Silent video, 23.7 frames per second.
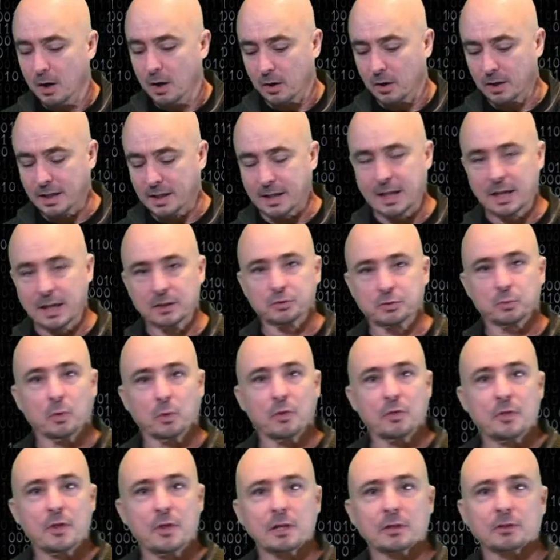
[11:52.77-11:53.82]
All right, guys,
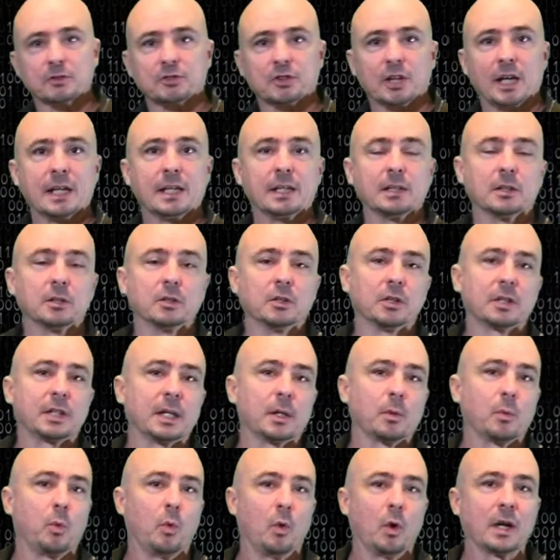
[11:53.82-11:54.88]
well, there's a look
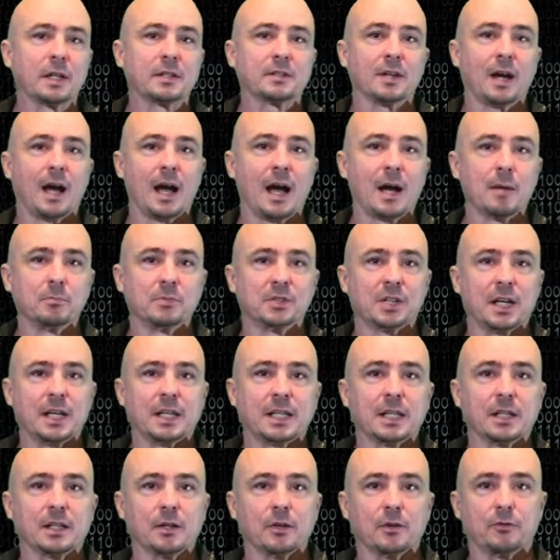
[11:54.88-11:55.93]
at what I'm
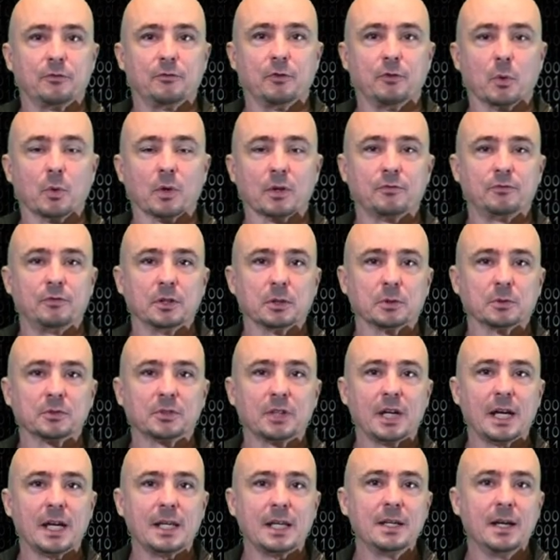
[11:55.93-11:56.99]
taking for field
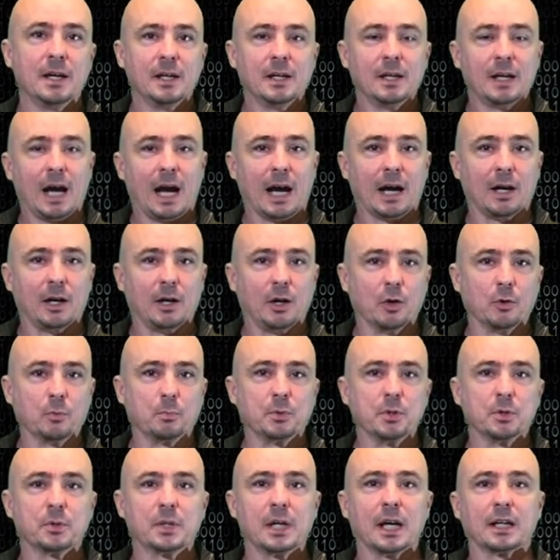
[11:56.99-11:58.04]
day. I
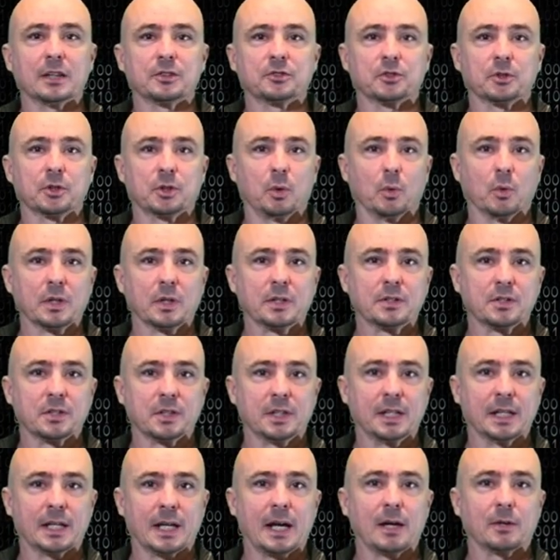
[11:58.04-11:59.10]
hope you guys are going to
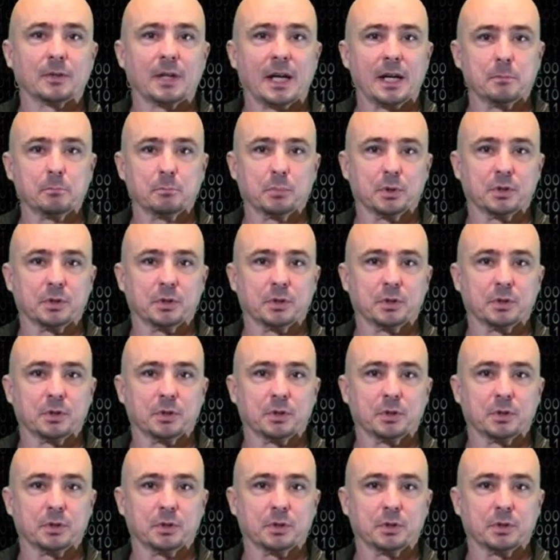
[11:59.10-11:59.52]
get out and